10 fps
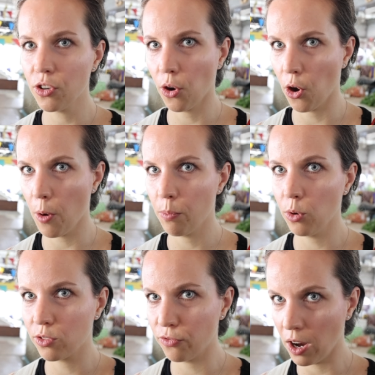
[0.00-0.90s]
herb
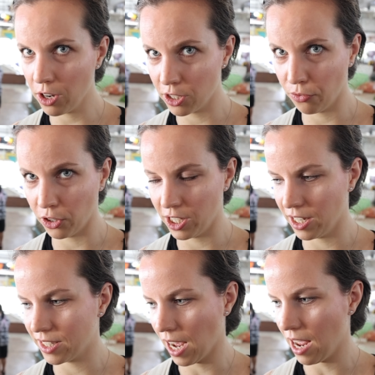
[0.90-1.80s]
looks very different here
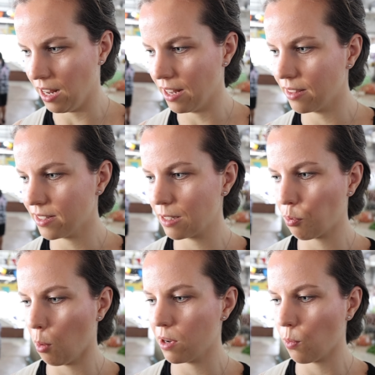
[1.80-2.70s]
in Thailand. This is
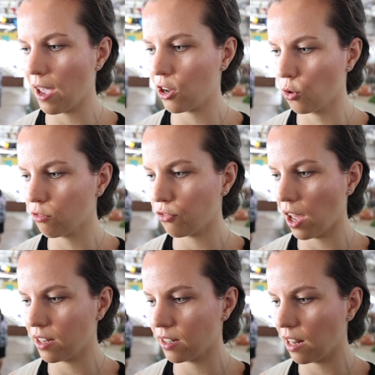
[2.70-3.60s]
probably why I couldn't
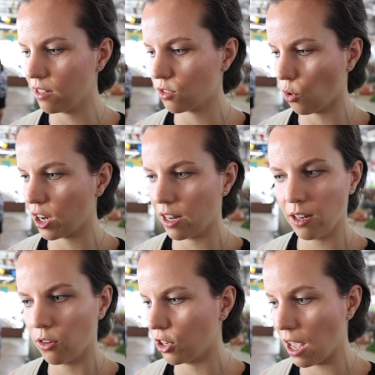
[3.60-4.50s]
find it in any store
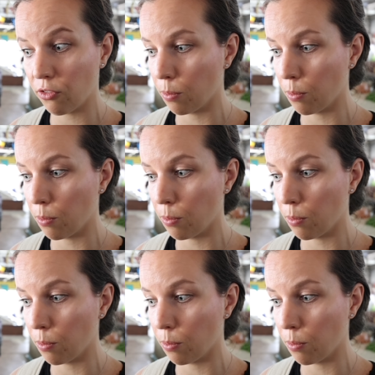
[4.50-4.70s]
in every